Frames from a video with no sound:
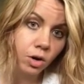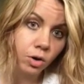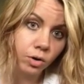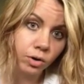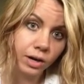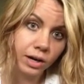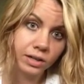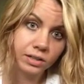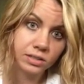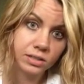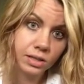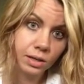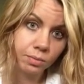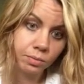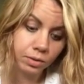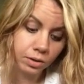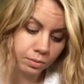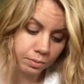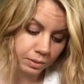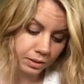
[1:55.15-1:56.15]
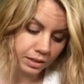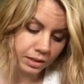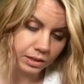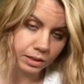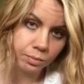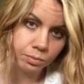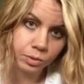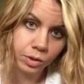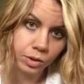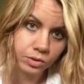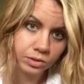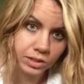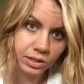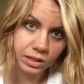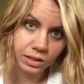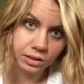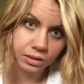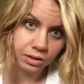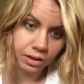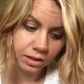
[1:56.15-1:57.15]
or else I'm going to be eating
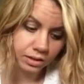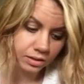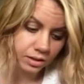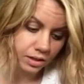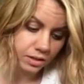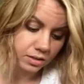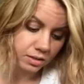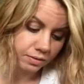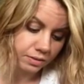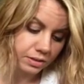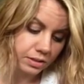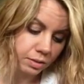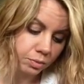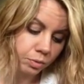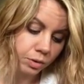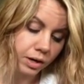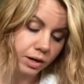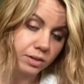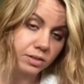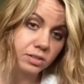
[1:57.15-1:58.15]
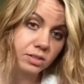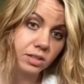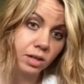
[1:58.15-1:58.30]
protein, like tons of it somewhere else.